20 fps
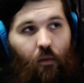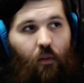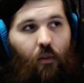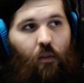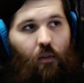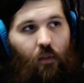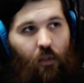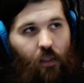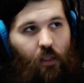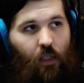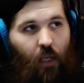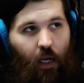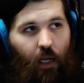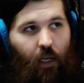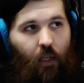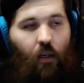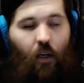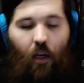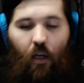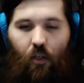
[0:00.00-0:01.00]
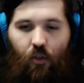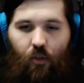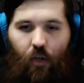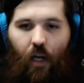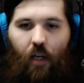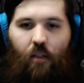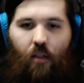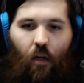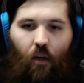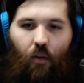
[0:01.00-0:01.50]
sign
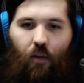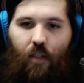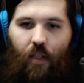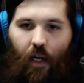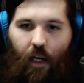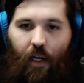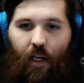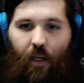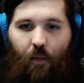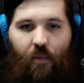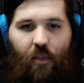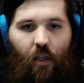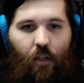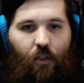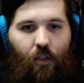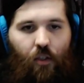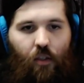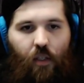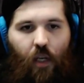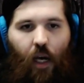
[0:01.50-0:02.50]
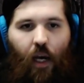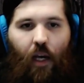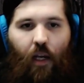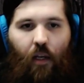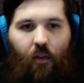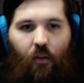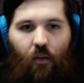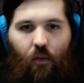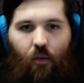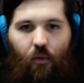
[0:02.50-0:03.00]
contracts all the time, such as
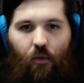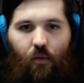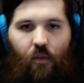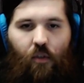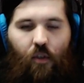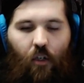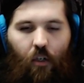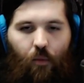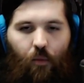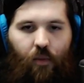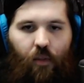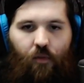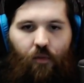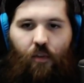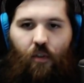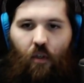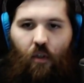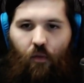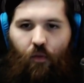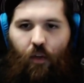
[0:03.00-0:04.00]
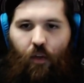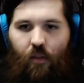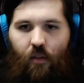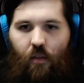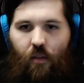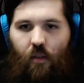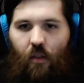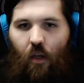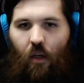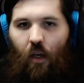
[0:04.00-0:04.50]
iTunes, terms of
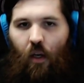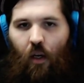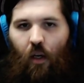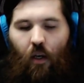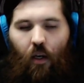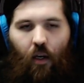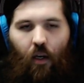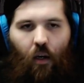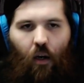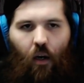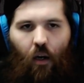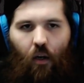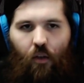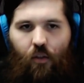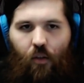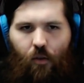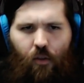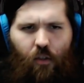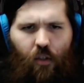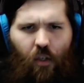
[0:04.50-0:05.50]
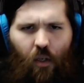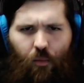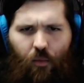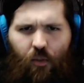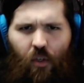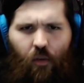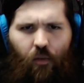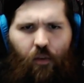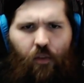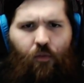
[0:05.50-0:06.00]
service, uh, all sorts of terms of
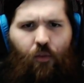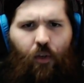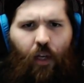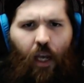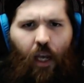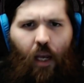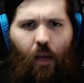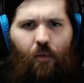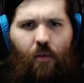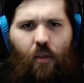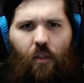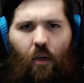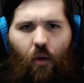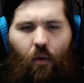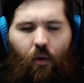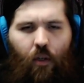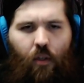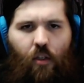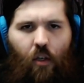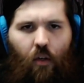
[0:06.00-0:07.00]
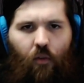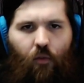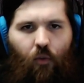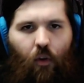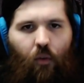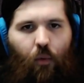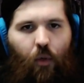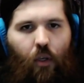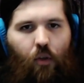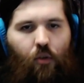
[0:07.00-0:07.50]
service for games, and so on and so
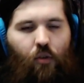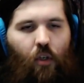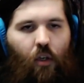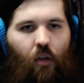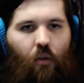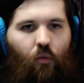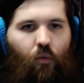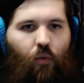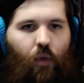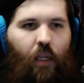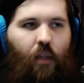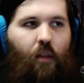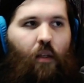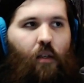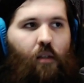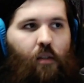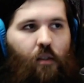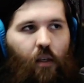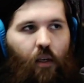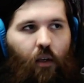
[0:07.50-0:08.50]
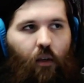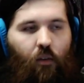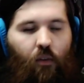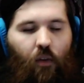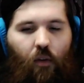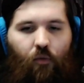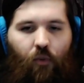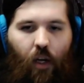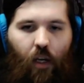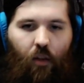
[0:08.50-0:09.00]
forth. We usually don't read these things,
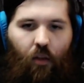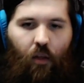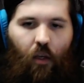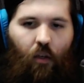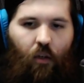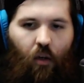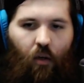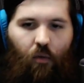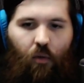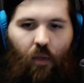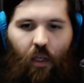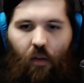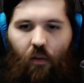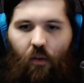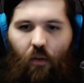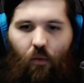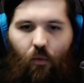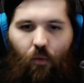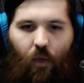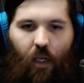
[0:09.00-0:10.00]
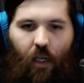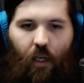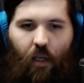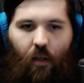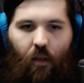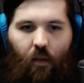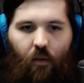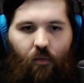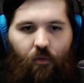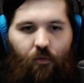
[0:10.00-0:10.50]
and frankly, you don't need to
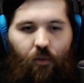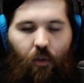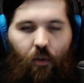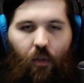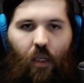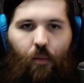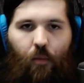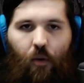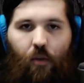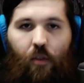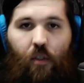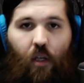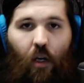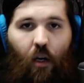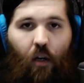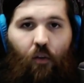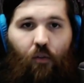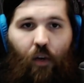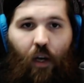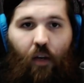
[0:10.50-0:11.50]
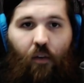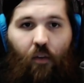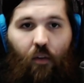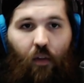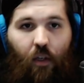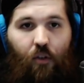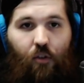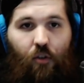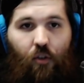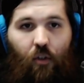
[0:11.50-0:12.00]
read fully most contracts
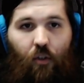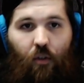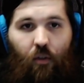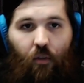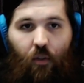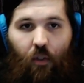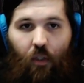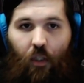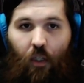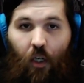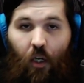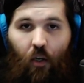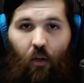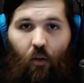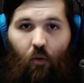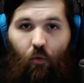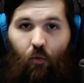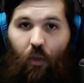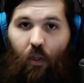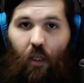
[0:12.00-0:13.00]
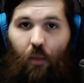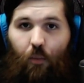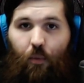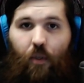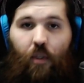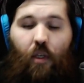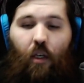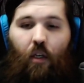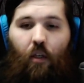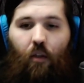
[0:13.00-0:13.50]
unless you're really
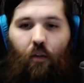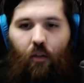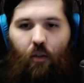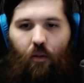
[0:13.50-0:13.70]
particular.